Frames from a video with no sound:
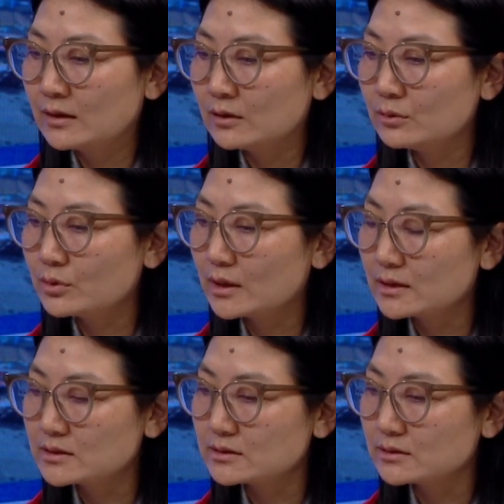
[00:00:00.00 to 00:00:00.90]
look
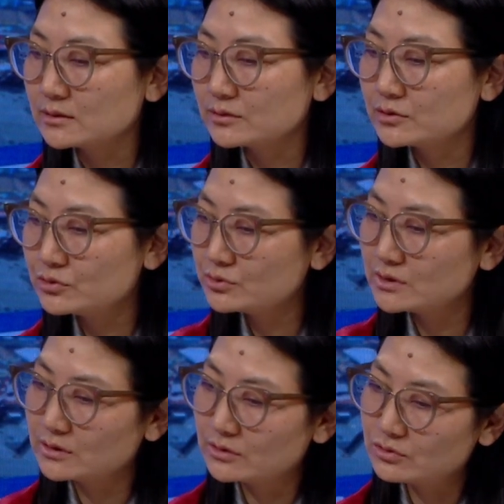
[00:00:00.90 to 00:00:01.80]
at
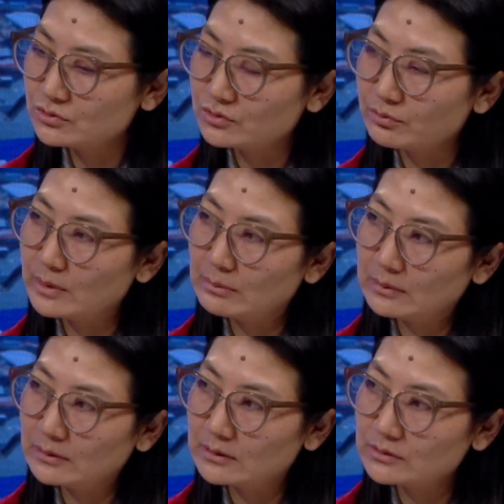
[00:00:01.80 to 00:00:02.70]
reducing the use of
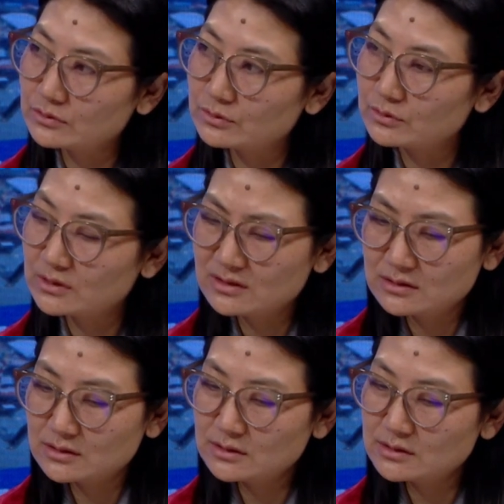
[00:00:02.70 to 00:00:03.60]
paper. So
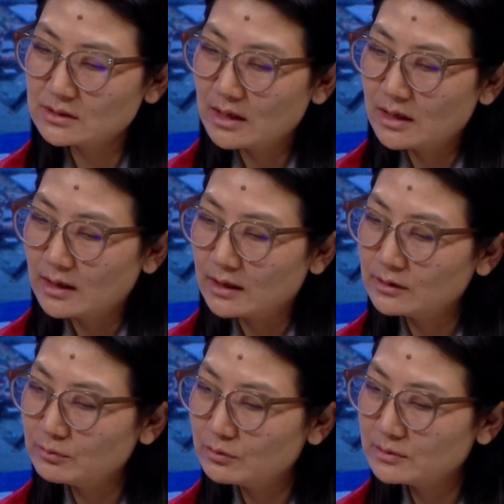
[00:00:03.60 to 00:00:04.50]
this at
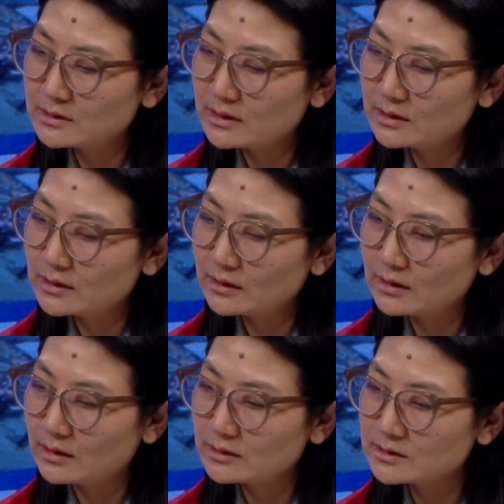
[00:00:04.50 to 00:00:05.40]
the moment, I think
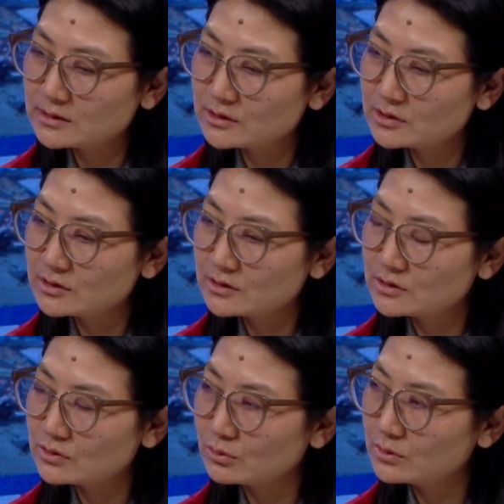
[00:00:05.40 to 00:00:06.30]
our discussion
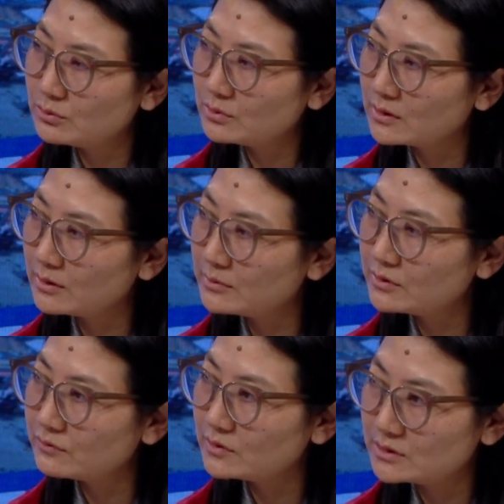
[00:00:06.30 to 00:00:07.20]
is only with
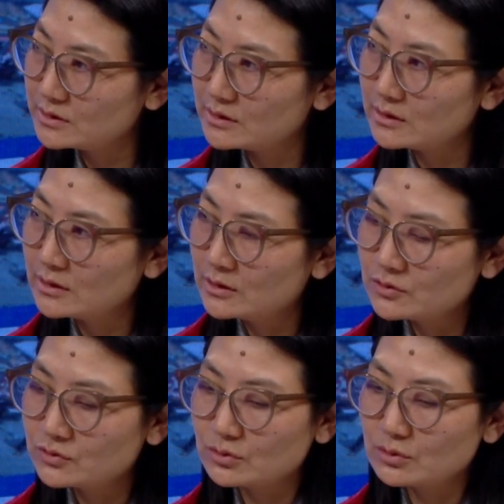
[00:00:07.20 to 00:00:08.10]
Government of India.
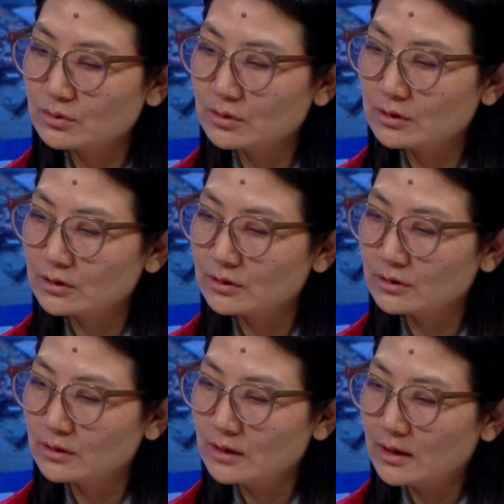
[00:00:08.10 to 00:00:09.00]

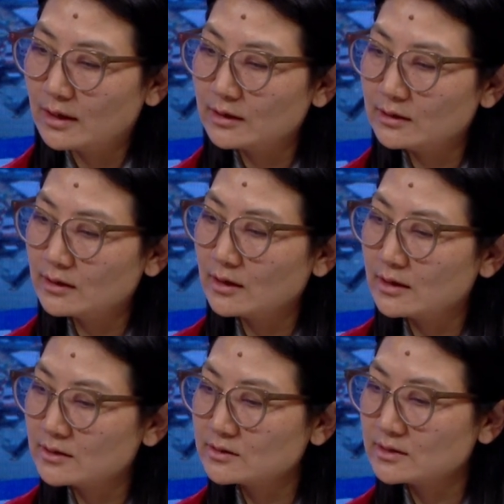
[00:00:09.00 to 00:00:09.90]
So I think
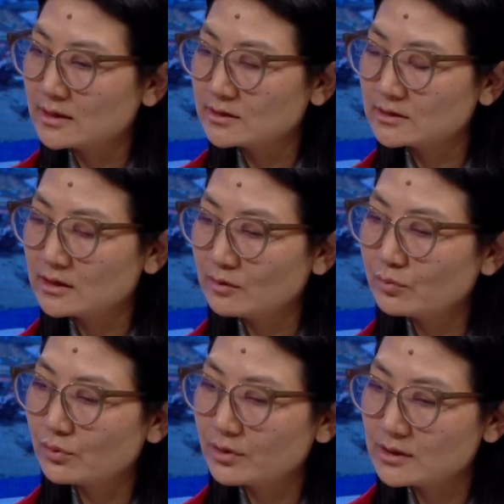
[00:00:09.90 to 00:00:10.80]
as things
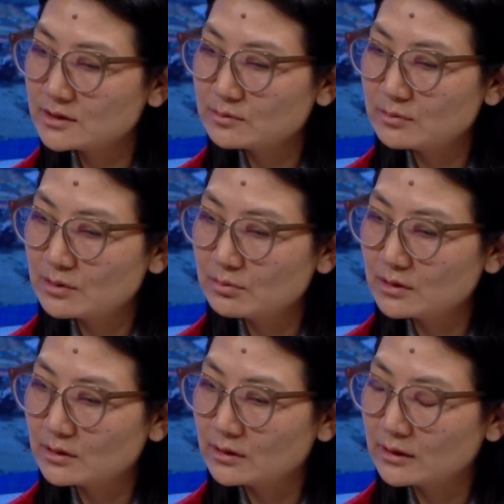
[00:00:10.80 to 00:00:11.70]
progress,
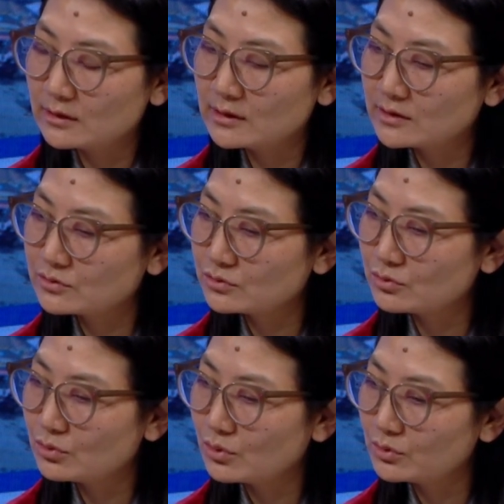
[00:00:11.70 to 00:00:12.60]
maybe that could
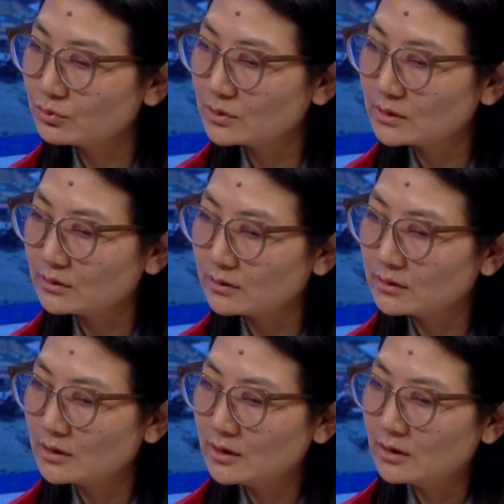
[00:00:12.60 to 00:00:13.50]
go on
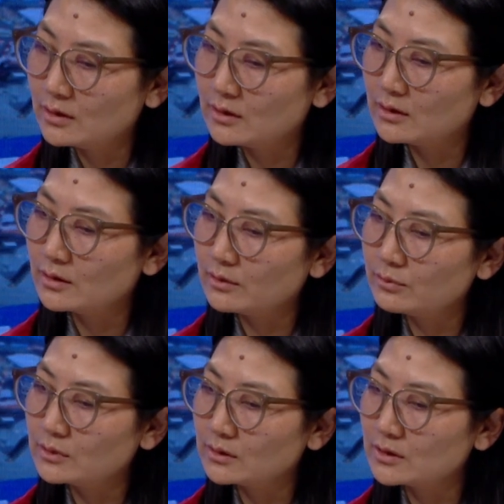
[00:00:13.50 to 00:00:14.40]

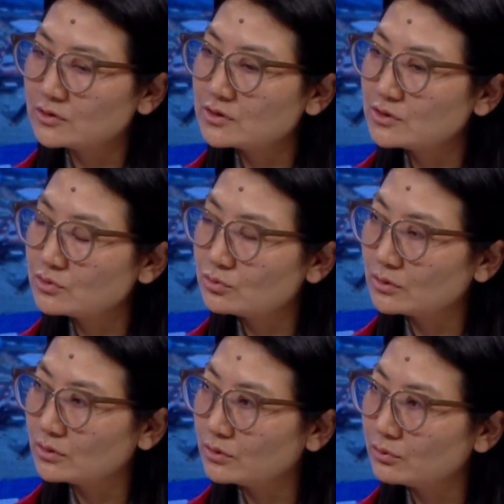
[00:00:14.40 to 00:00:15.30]
with countries
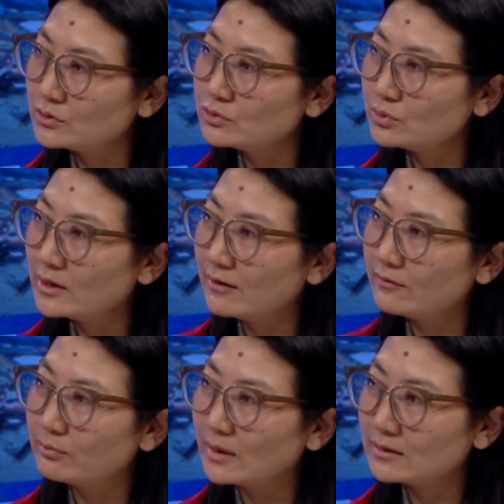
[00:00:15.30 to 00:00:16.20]
which we have
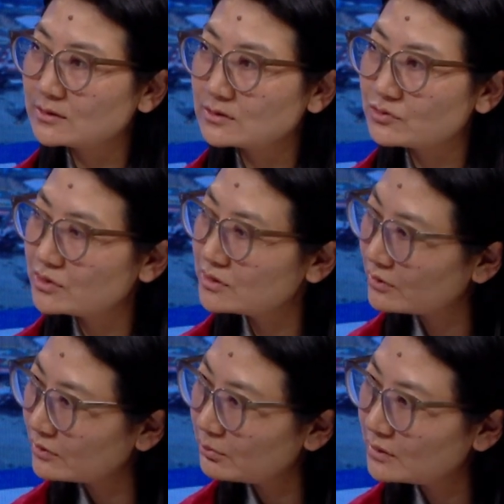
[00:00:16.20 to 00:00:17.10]
bilateral trade
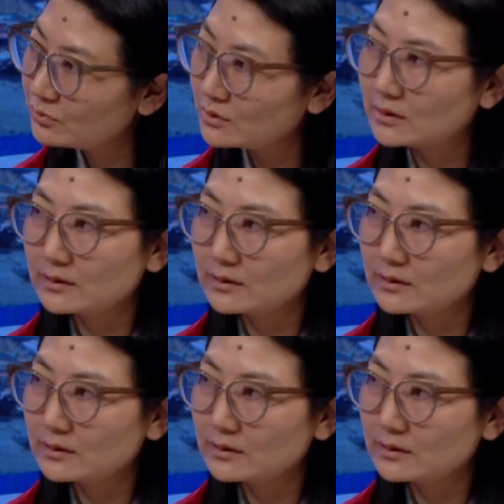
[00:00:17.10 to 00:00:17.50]
agreement with.